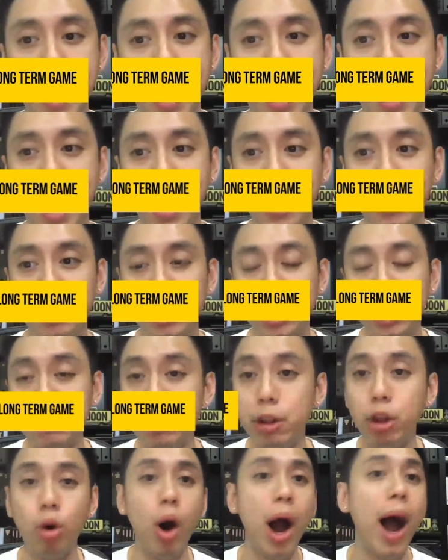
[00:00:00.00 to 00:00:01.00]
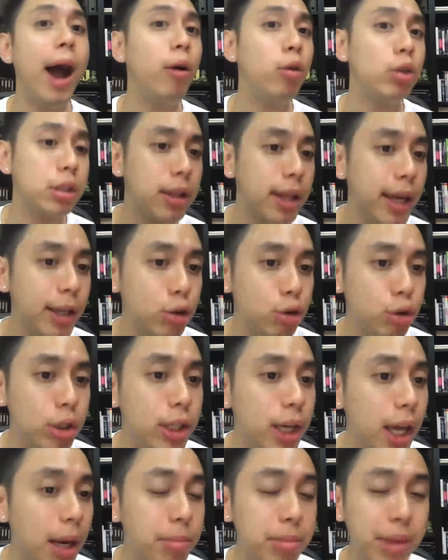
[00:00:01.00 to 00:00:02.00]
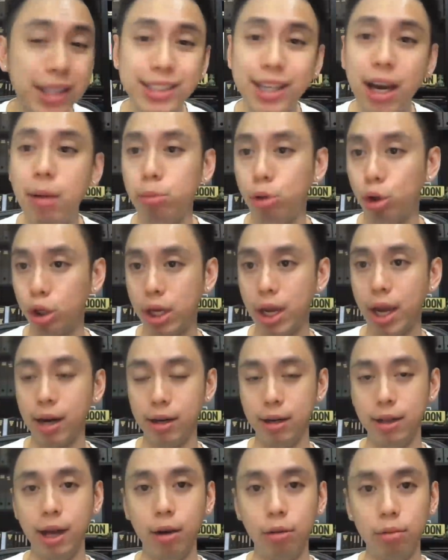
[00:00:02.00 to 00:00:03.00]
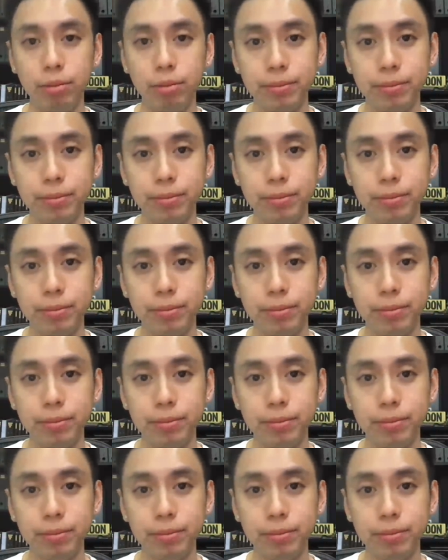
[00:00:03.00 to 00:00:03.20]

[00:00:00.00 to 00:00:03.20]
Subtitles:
And even though I was late to the game, that's how I'm looking at it now.